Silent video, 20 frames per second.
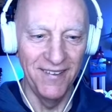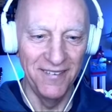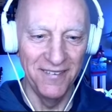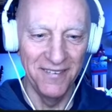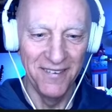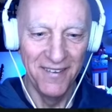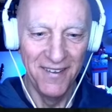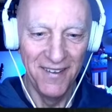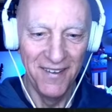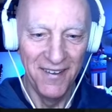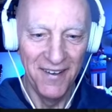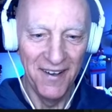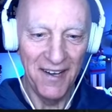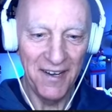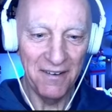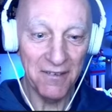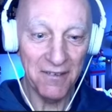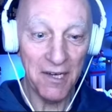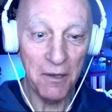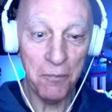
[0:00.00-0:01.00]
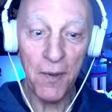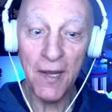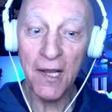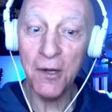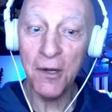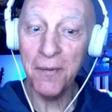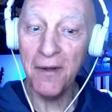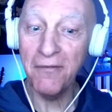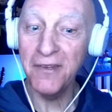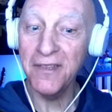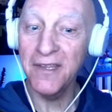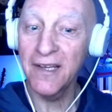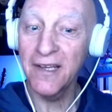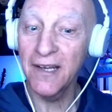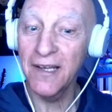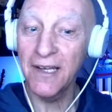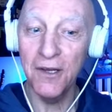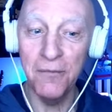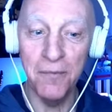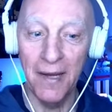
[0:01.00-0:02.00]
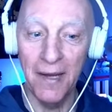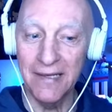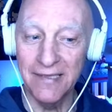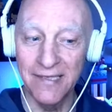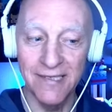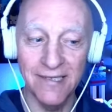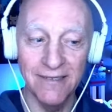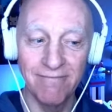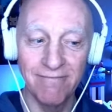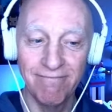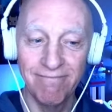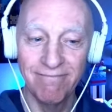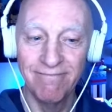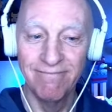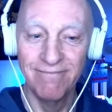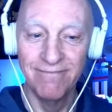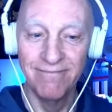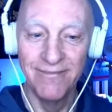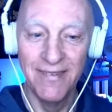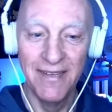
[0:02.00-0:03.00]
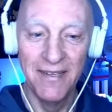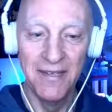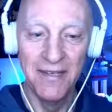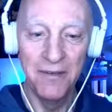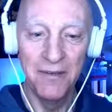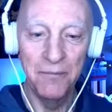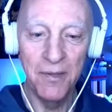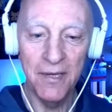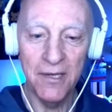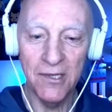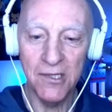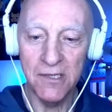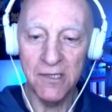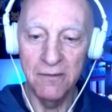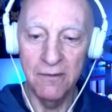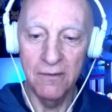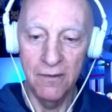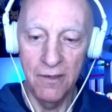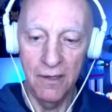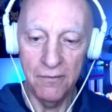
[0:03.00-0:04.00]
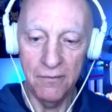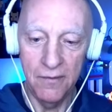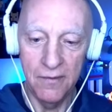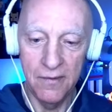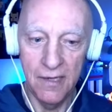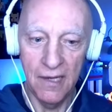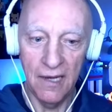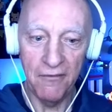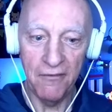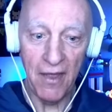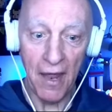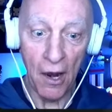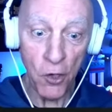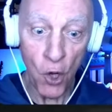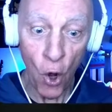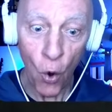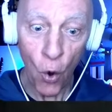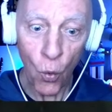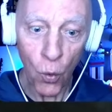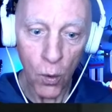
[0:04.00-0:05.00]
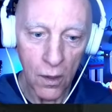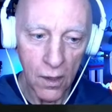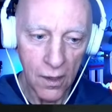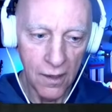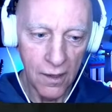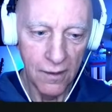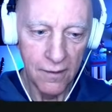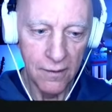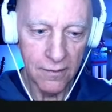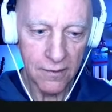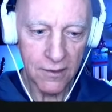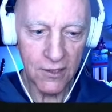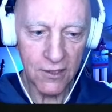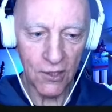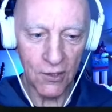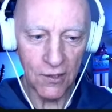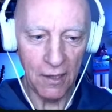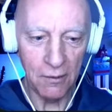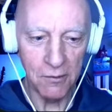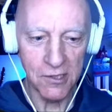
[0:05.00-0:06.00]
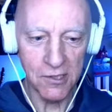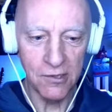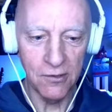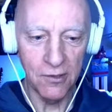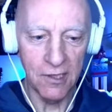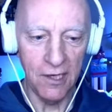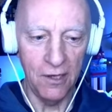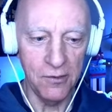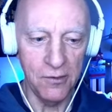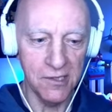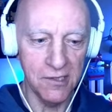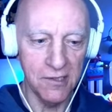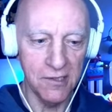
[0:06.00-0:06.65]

and I'm going to pick up everything I go past. Because... Uh, you'll have that. No! God, that was too close.